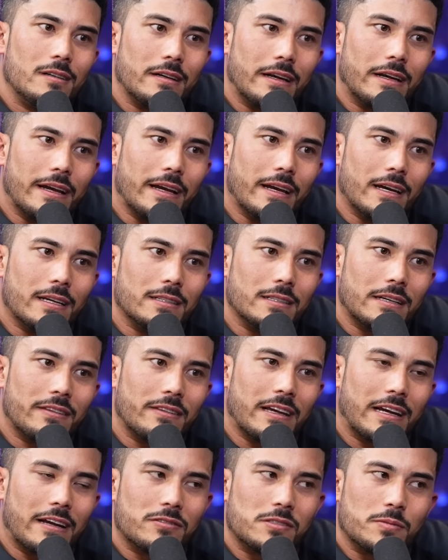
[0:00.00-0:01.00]
And I
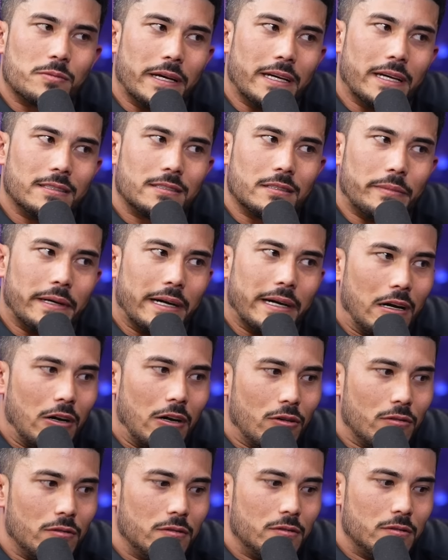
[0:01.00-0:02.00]
think I've spent
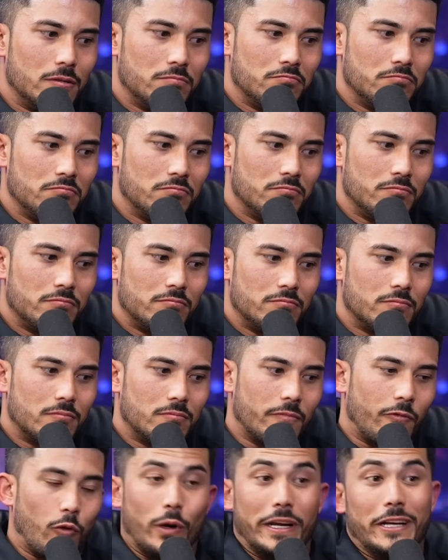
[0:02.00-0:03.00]
about
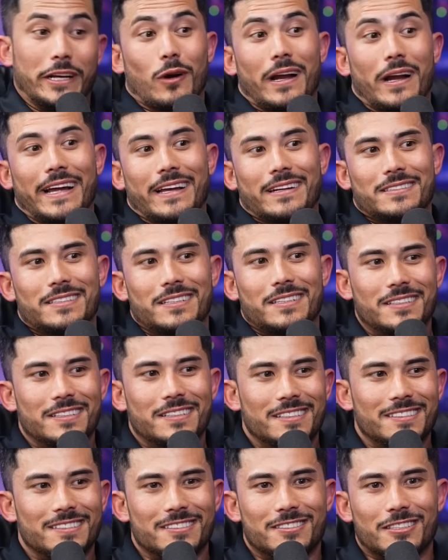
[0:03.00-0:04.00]
40 grand.
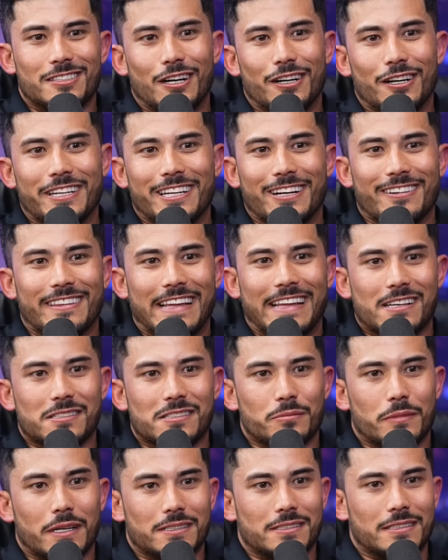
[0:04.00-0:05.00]
Yeah. So, you know,
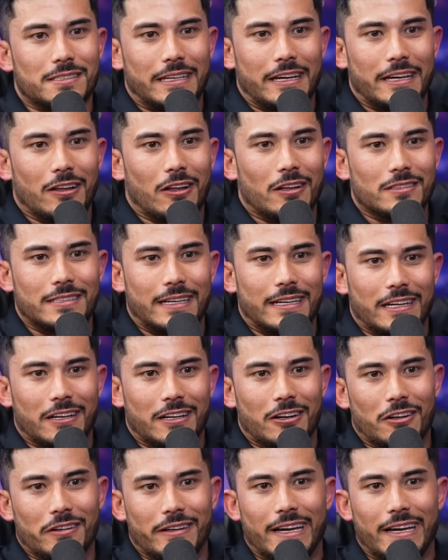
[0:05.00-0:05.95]
$1,000 a deal, I'll take it all